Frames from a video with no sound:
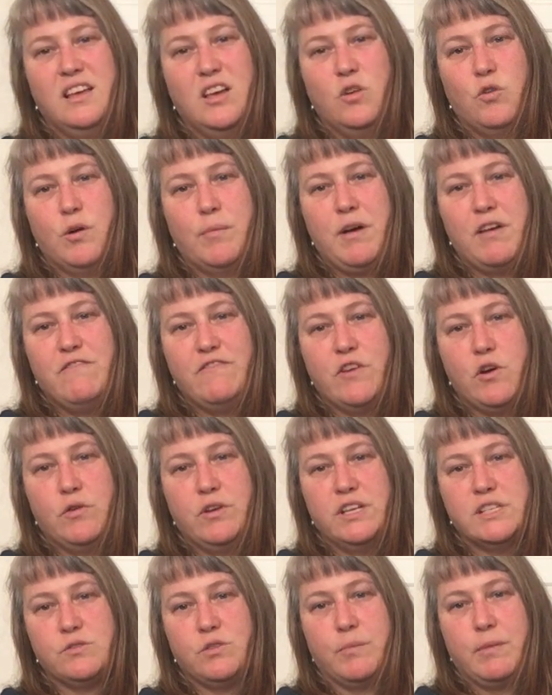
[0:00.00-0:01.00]
where my phone
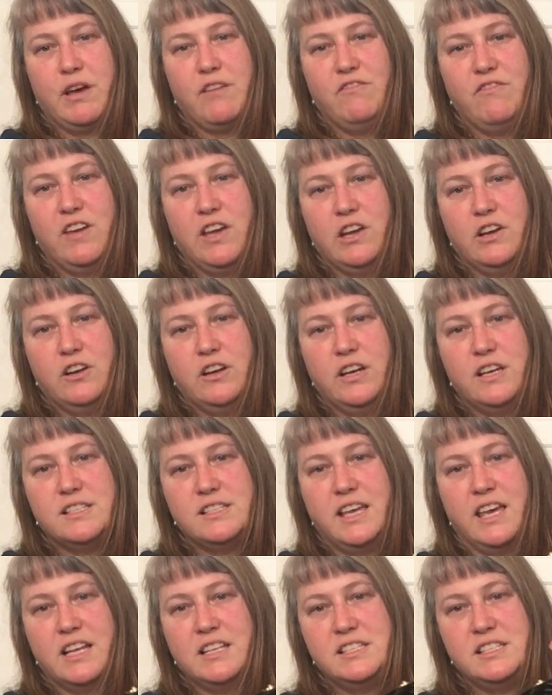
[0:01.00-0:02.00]
is, where my finger is
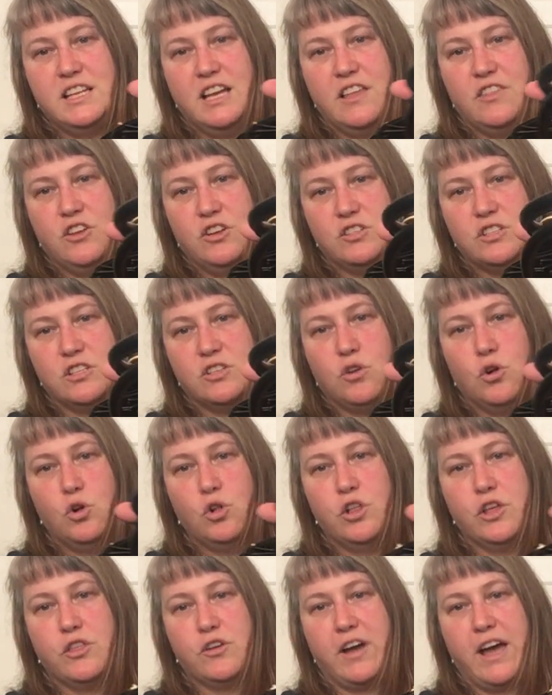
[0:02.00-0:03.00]
against it, and there's this
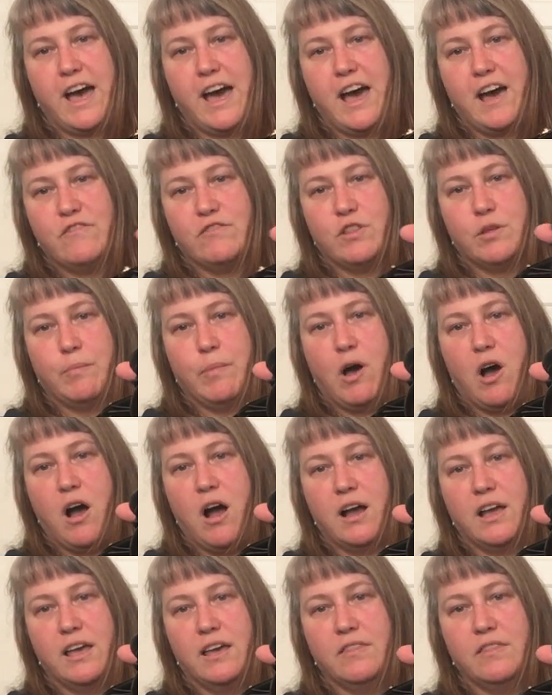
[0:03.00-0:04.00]
whole other half of the
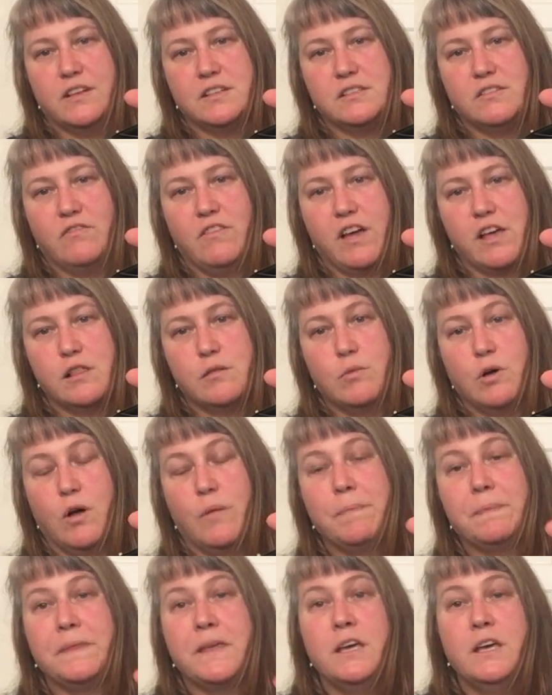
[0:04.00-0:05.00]
pocket that's available.
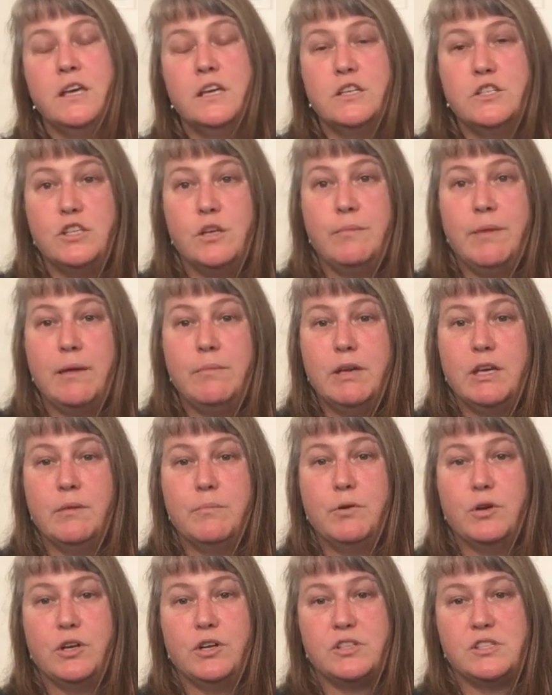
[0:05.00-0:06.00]
So you maybe could
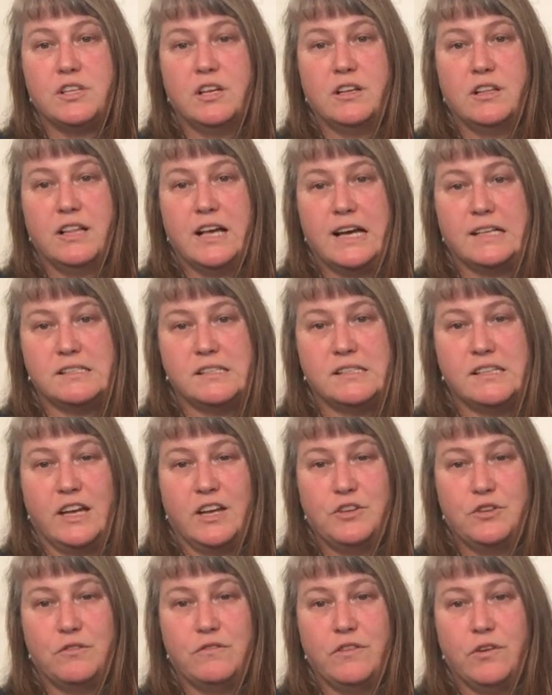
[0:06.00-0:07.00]
put your sunglasses
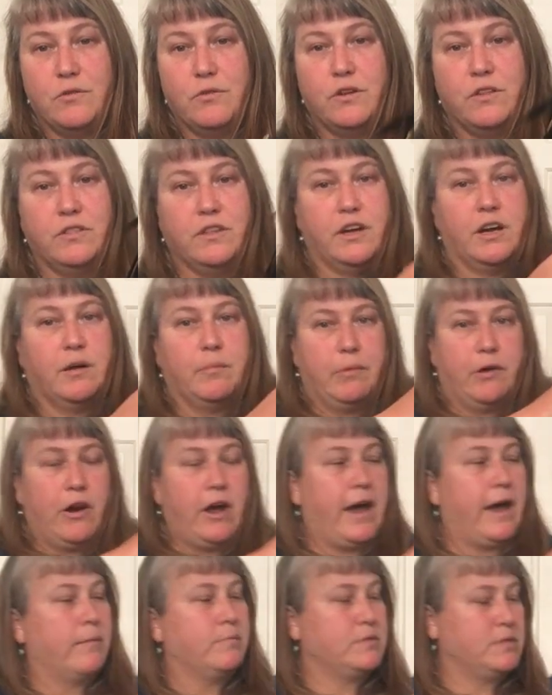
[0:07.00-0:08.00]
and your phone in there
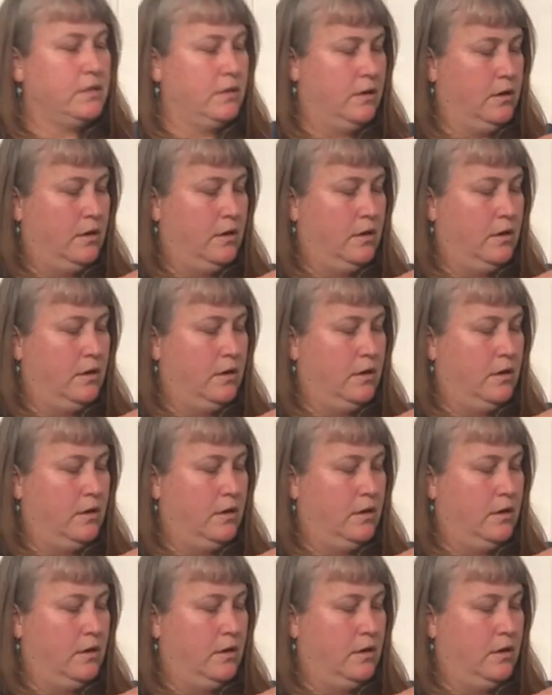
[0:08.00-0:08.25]
perhaps.